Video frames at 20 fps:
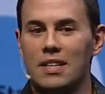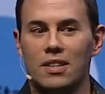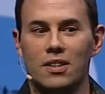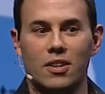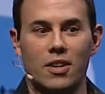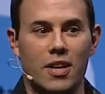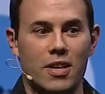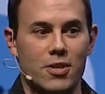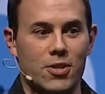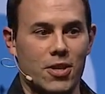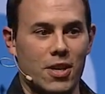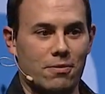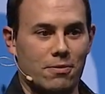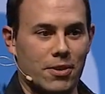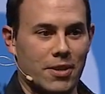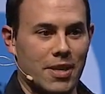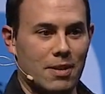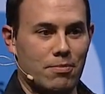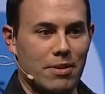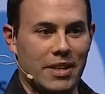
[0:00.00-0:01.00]
large
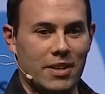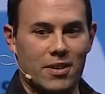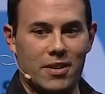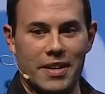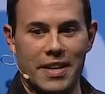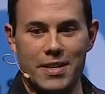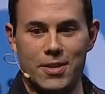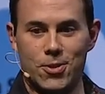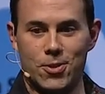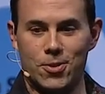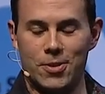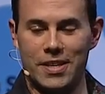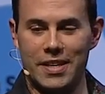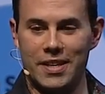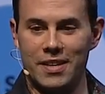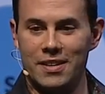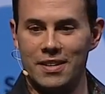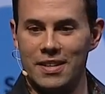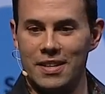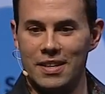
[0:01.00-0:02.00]
software company, long
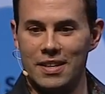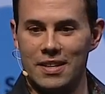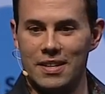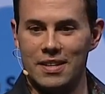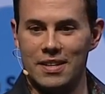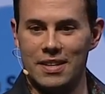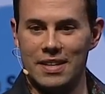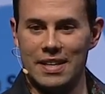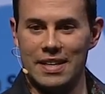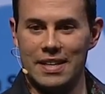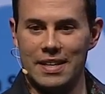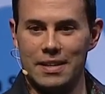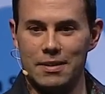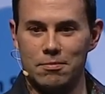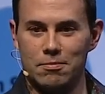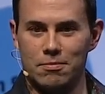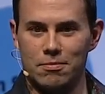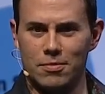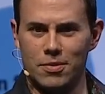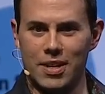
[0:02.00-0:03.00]
history, a uh,
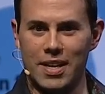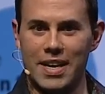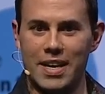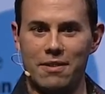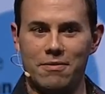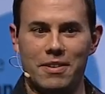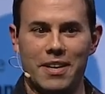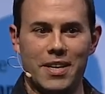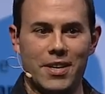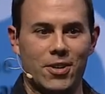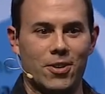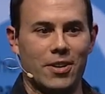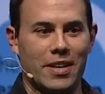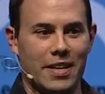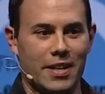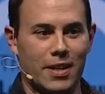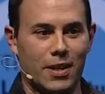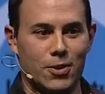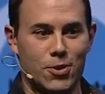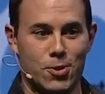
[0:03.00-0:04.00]
lot of
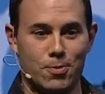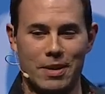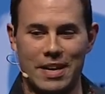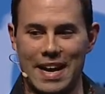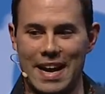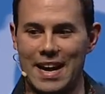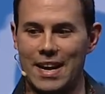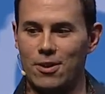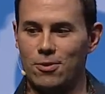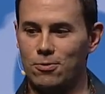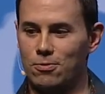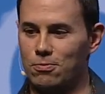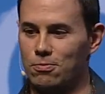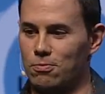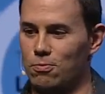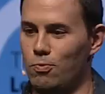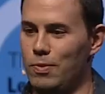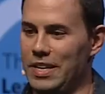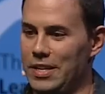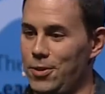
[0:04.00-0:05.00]
ingrained culture about
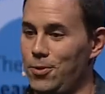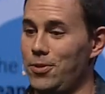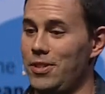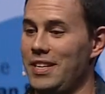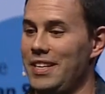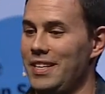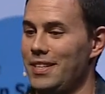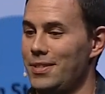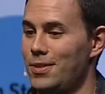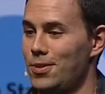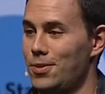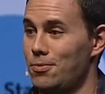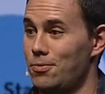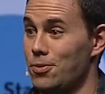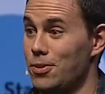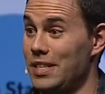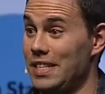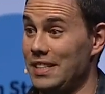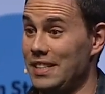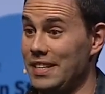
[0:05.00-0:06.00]
how we do things
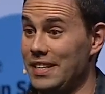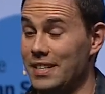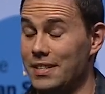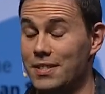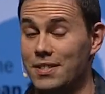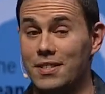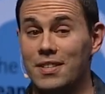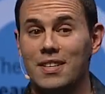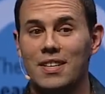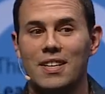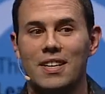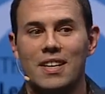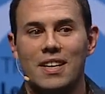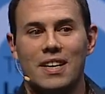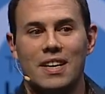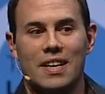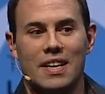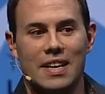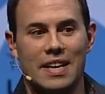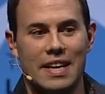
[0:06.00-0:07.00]
or did things,
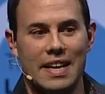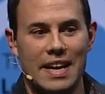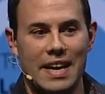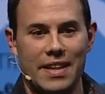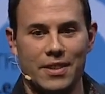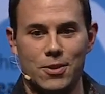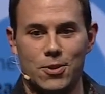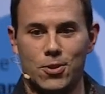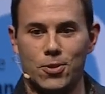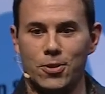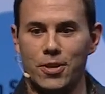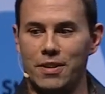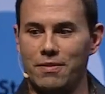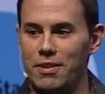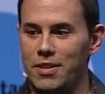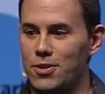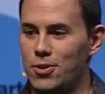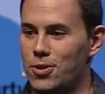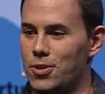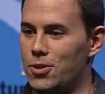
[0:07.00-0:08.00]
and the story of
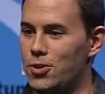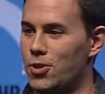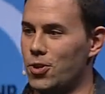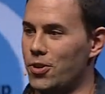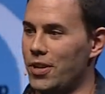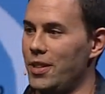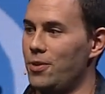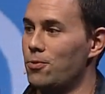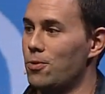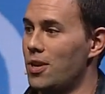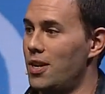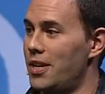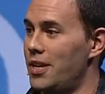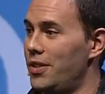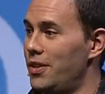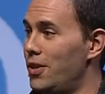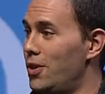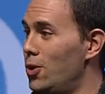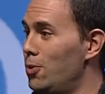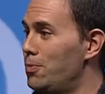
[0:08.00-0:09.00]
the sort of journey that we're on
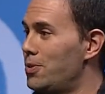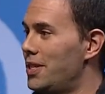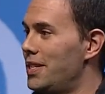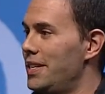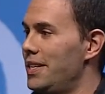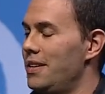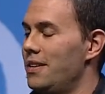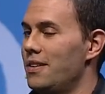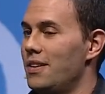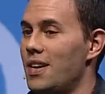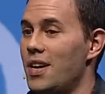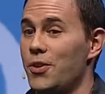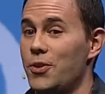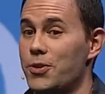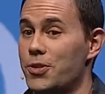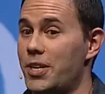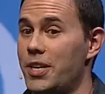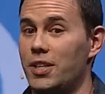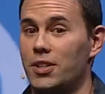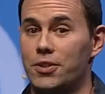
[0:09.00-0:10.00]
and the hopes that
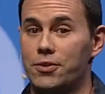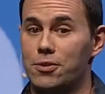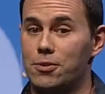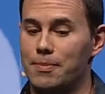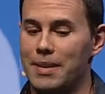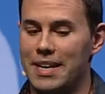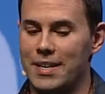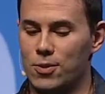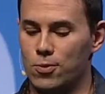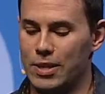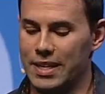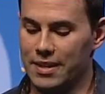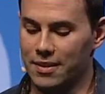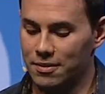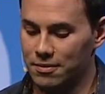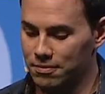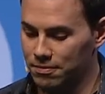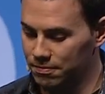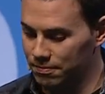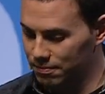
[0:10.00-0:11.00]
others can learn from that as
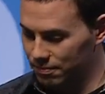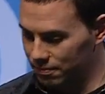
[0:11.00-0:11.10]
well.